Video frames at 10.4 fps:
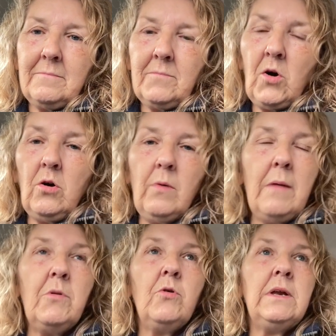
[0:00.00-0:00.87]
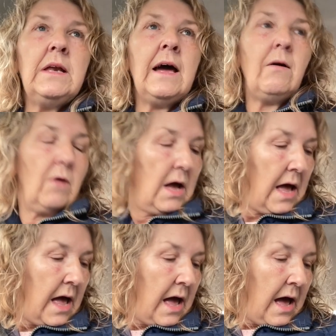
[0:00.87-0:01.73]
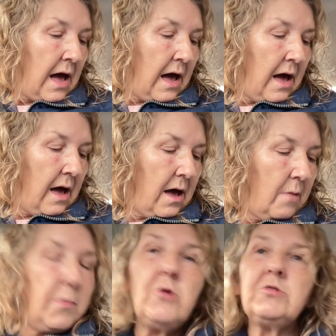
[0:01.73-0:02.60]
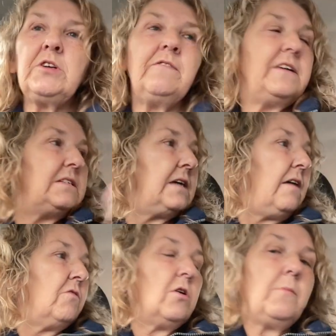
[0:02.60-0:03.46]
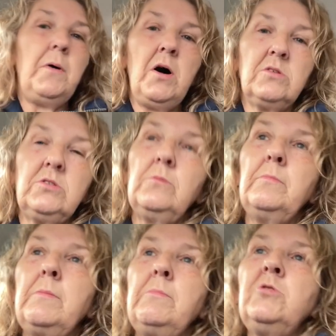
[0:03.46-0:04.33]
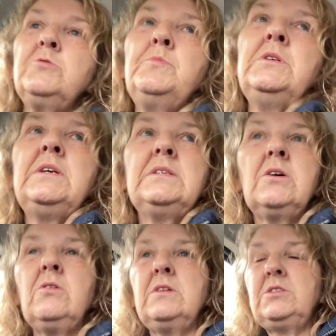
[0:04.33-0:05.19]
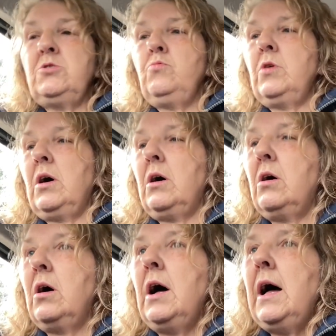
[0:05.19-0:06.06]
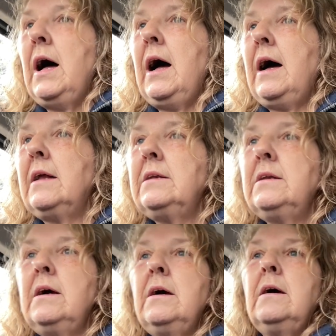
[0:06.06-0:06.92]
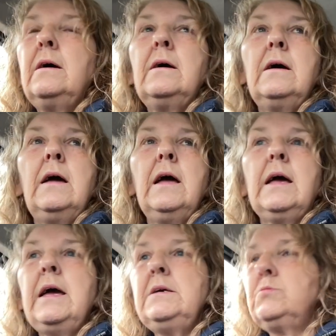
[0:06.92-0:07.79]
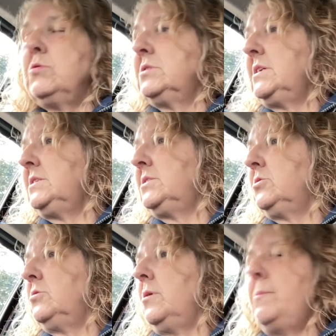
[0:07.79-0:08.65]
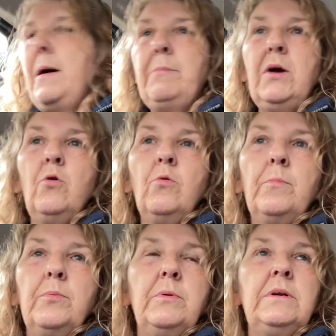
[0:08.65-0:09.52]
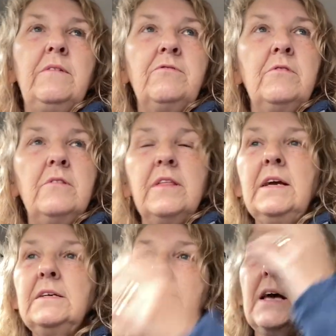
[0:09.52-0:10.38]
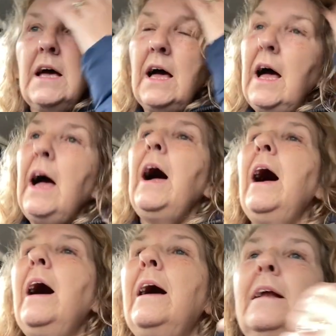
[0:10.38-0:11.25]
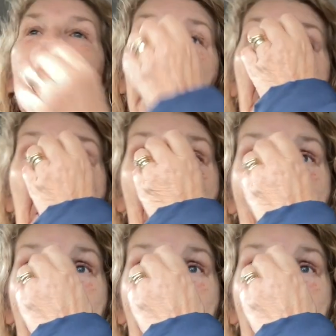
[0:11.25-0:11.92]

Oh, where am I going now? Uh, post office. I've got a parcel. My husband has got this new car, and uh, he keeps wanting to pep it up with different things. And uh,